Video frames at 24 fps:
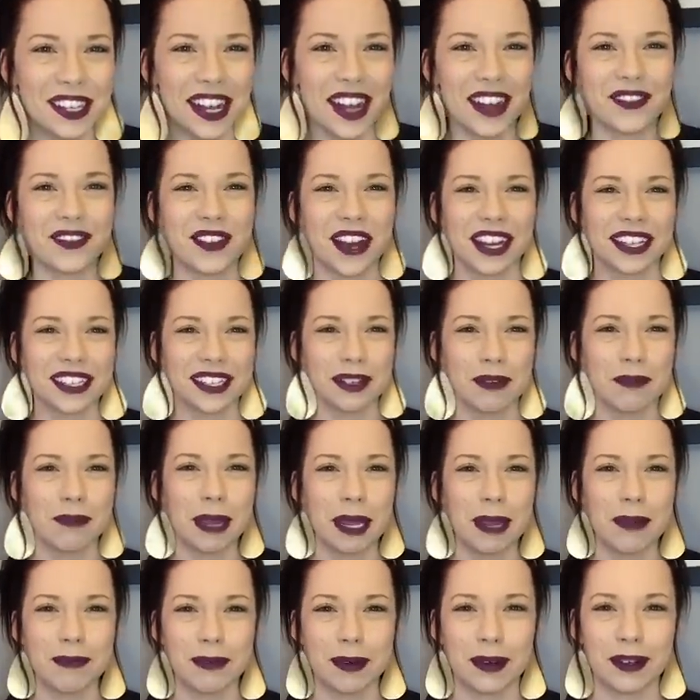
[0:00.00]
I've got some
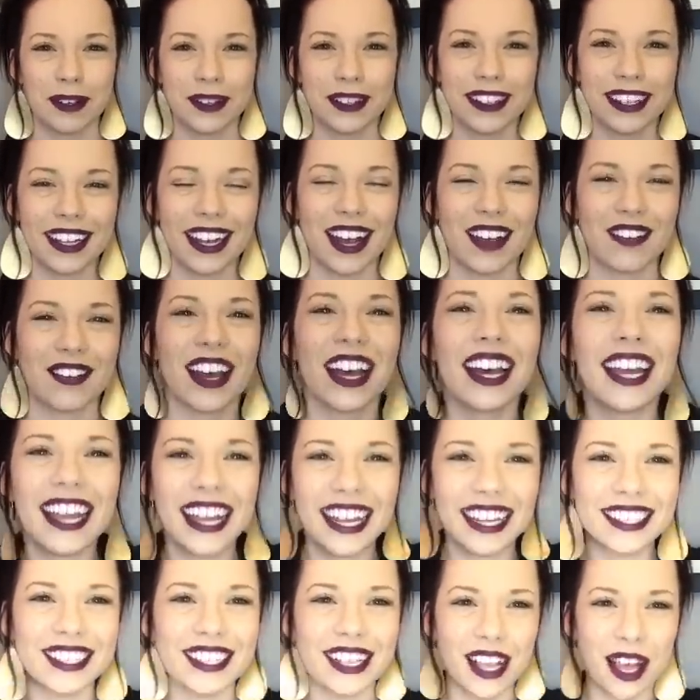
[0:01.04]
people. I've got
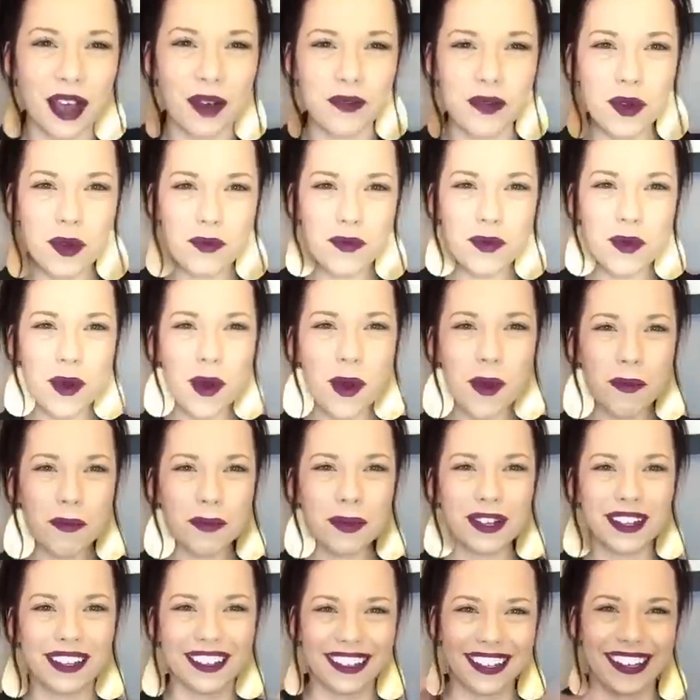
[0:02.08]
Angela. Whoop,
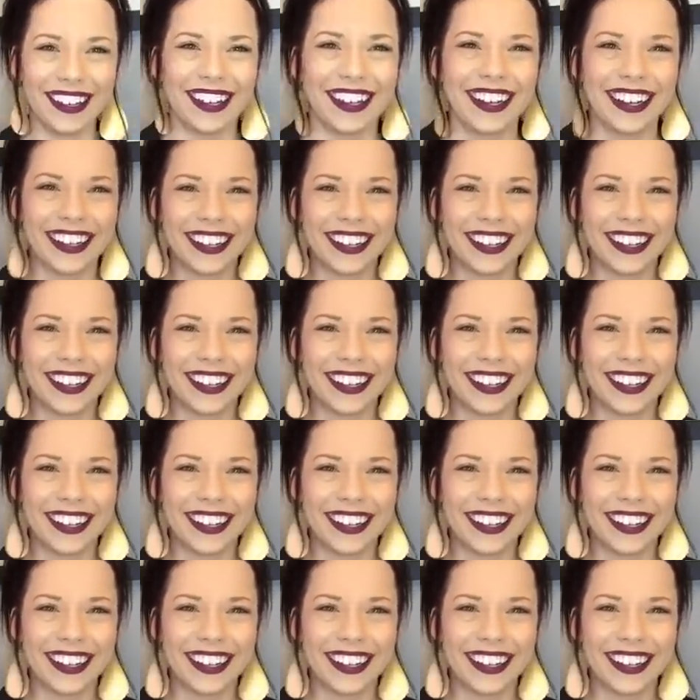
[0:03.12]
whoop.